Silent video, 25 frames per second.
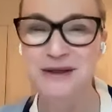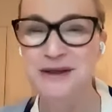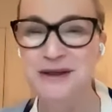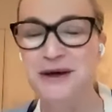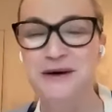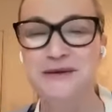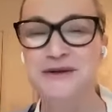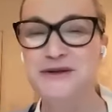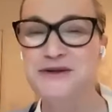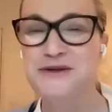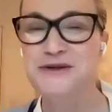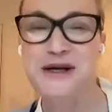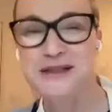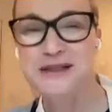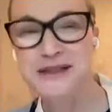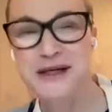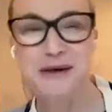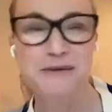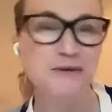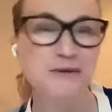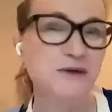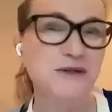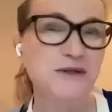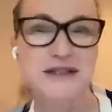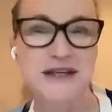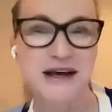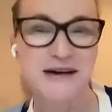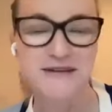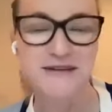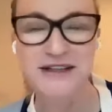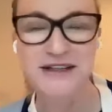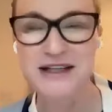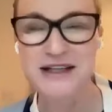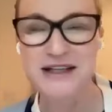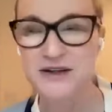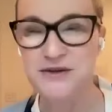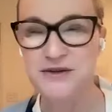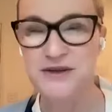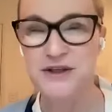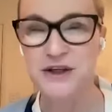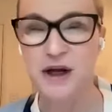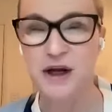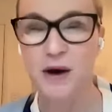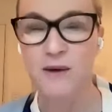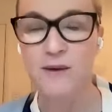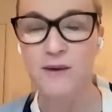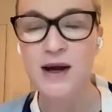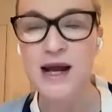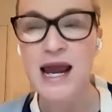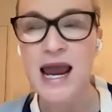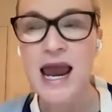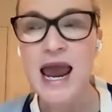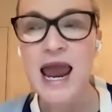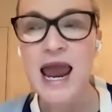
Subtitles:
you know, the dress I'd worn 17 years ago.